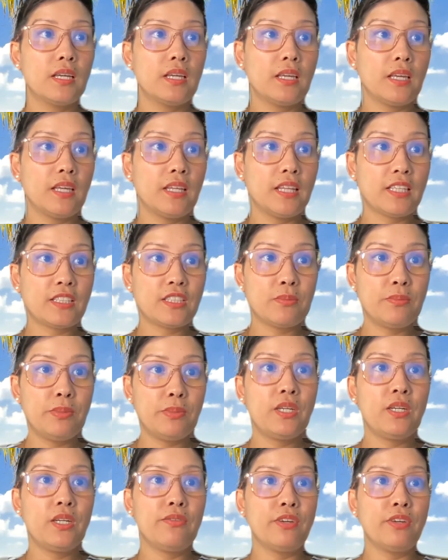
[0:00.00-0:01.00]
And that's the
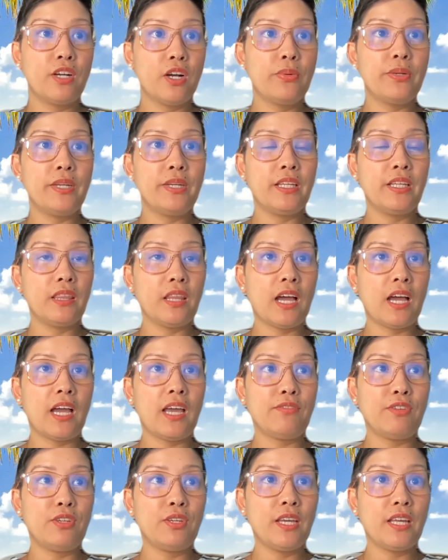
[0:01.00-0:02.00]
beauty of going in
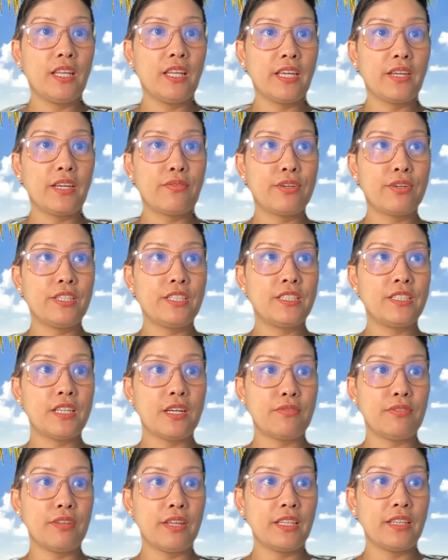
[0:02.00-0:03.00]
live. You get like free
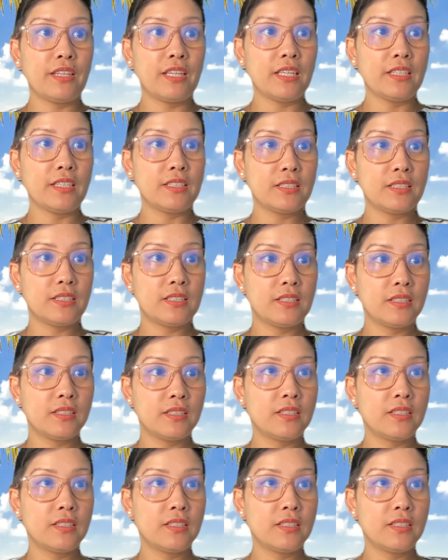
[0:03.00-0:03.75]
stuff like this.